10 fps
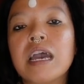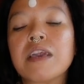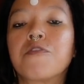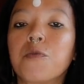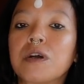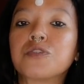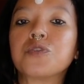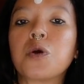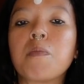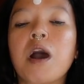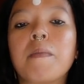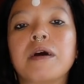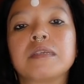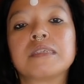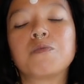If you want to know more
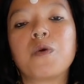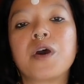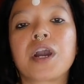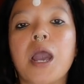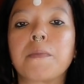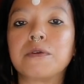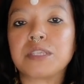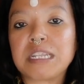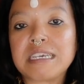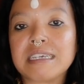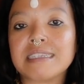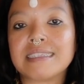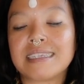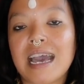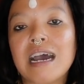about this work, I put the link
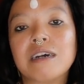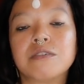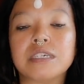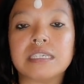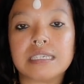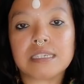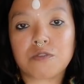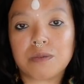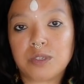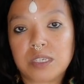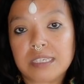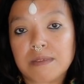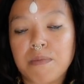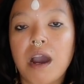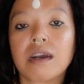down in description
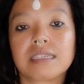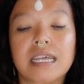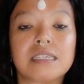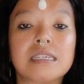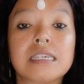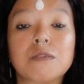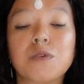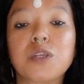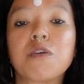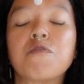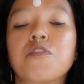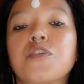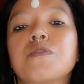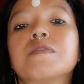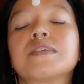box under this video for
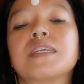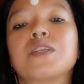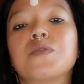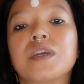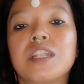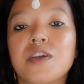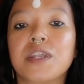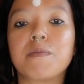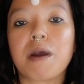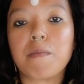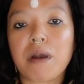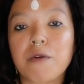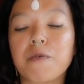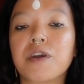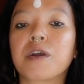you, so that you can learn about my
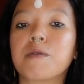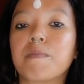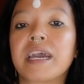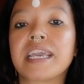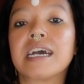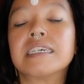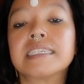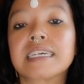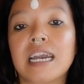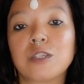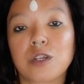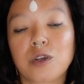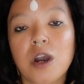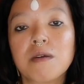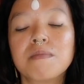work on
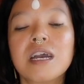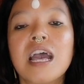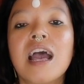mayaearthsky.com.